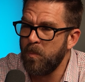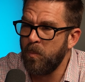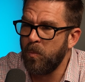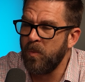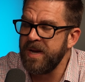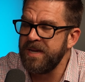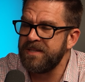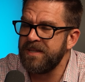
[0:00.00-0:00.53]

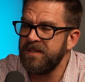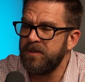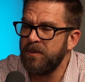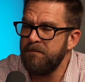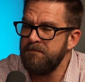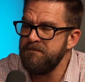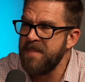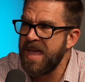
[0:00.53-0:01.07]
reason to
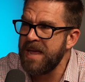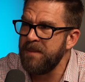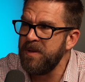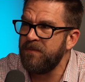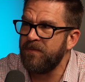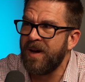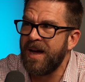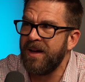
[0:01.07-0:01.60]
maybe
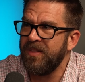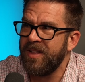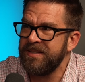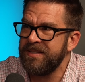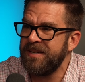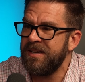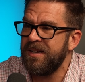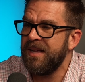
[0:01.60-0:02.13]
file
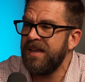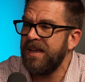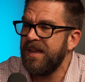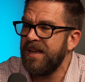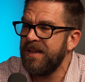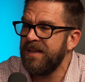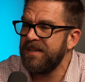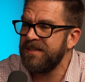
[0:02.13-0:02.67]
as an
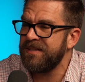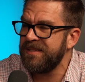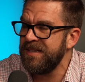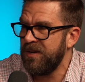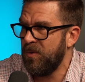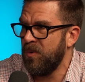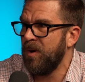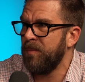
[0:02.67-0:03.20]
C
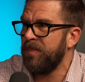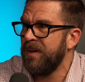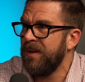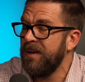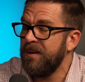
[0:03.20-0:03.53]
corp.